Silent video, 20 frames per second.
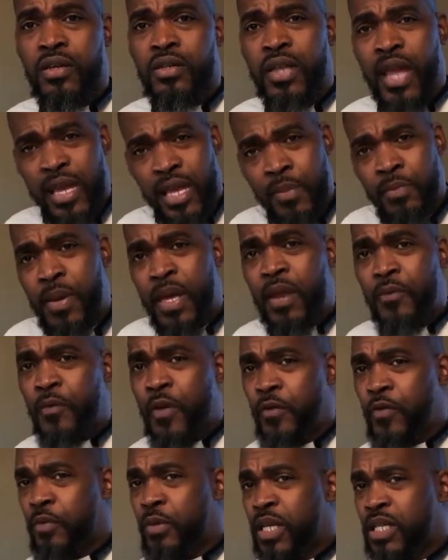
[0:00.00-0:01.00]
that can
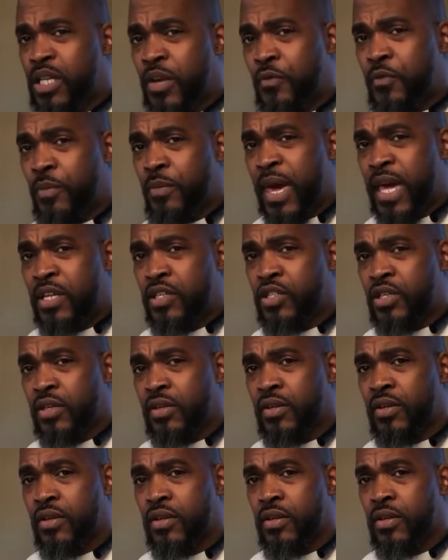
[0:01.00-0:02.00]
benefit from this information?
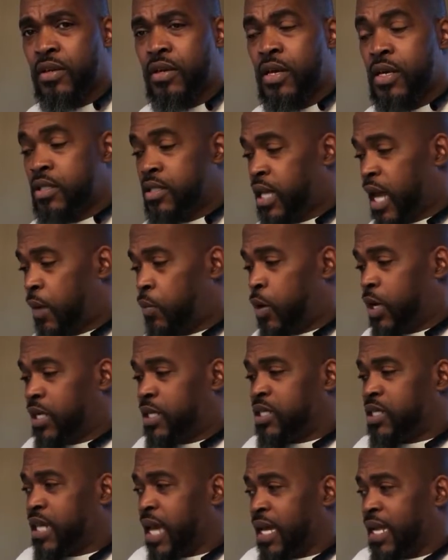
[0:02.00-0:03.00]
See, I want
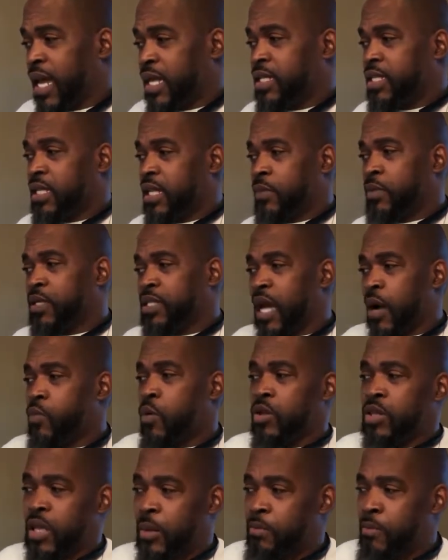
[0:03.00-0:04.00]
to say that to them because I
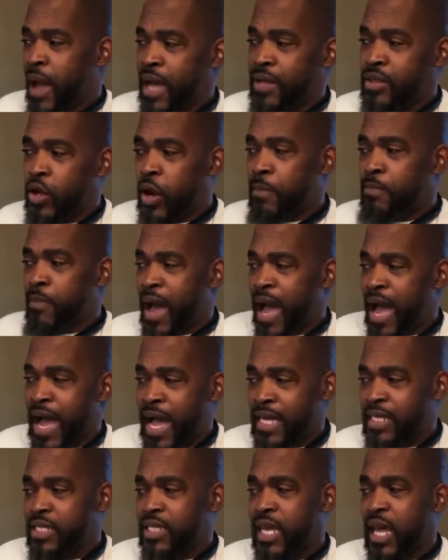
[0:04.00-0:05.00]
want them their
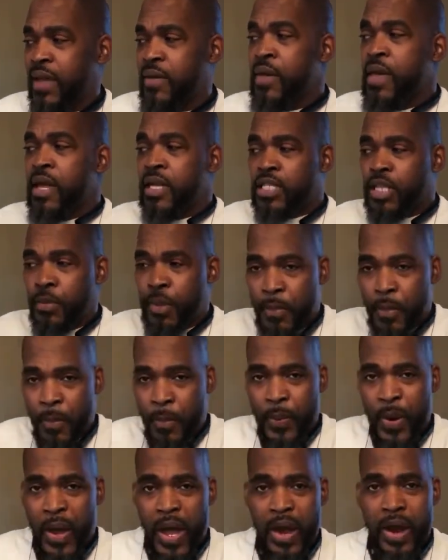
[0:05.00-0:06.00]
mindset to be
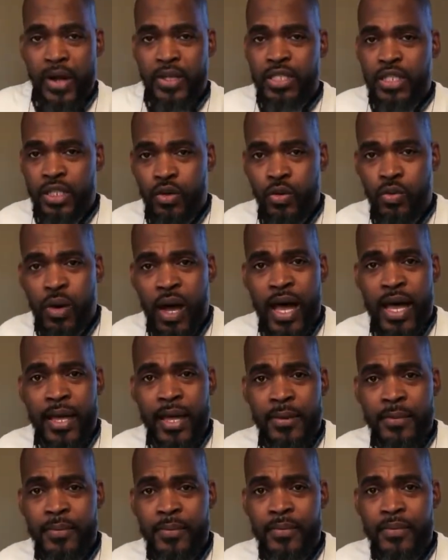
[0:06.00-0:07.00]
prepared to do what?
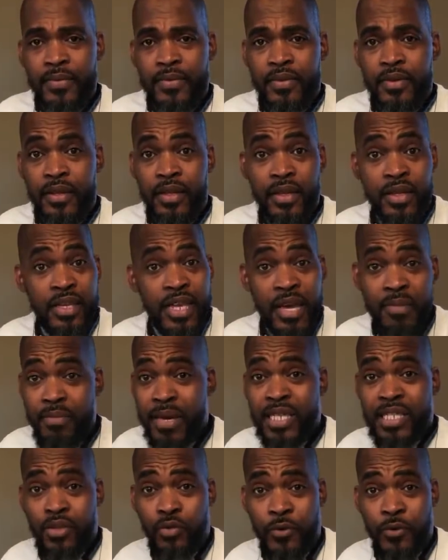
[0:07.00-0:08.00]
Give
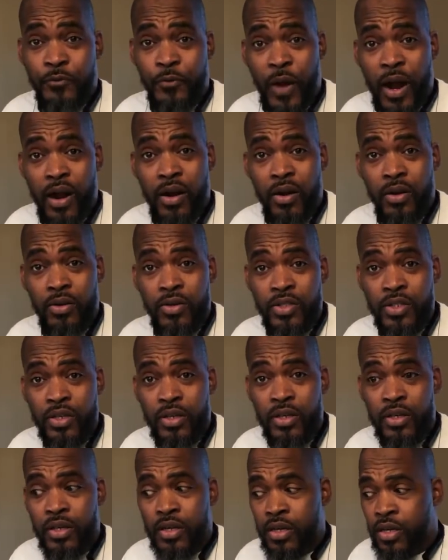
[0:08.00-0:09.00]
me some referrals.
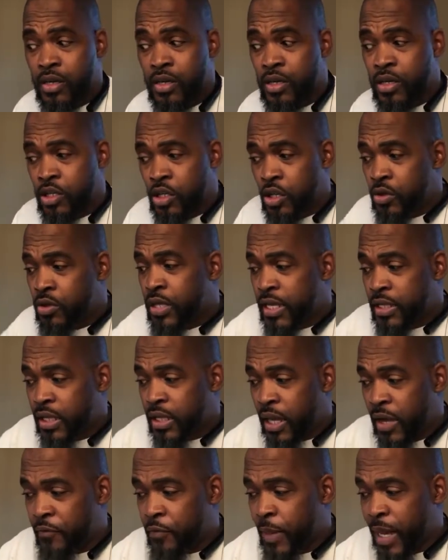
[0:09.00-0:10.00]
You think
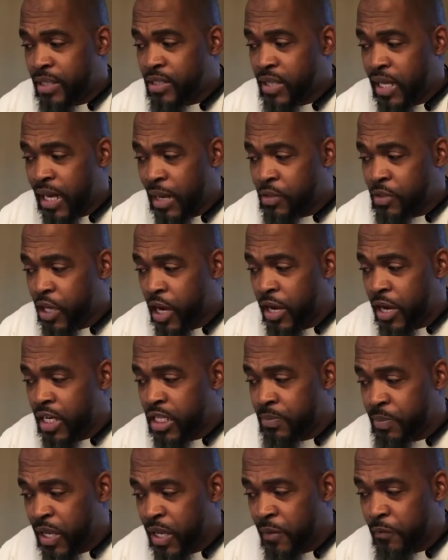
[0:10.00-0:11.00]
the information that I'm sharing
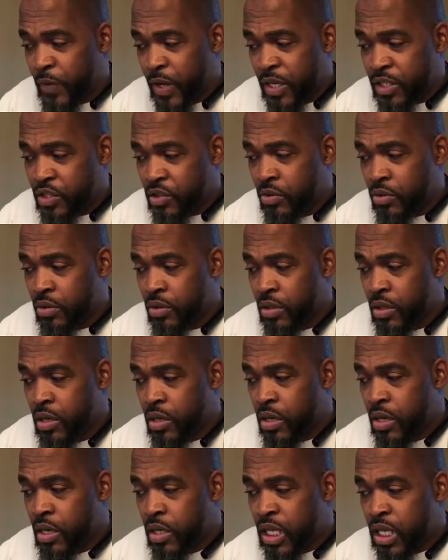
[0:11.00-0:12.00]
is beneficial?
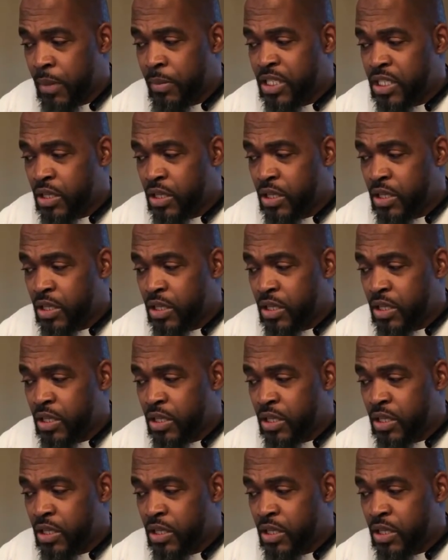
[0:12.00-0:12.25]
Give me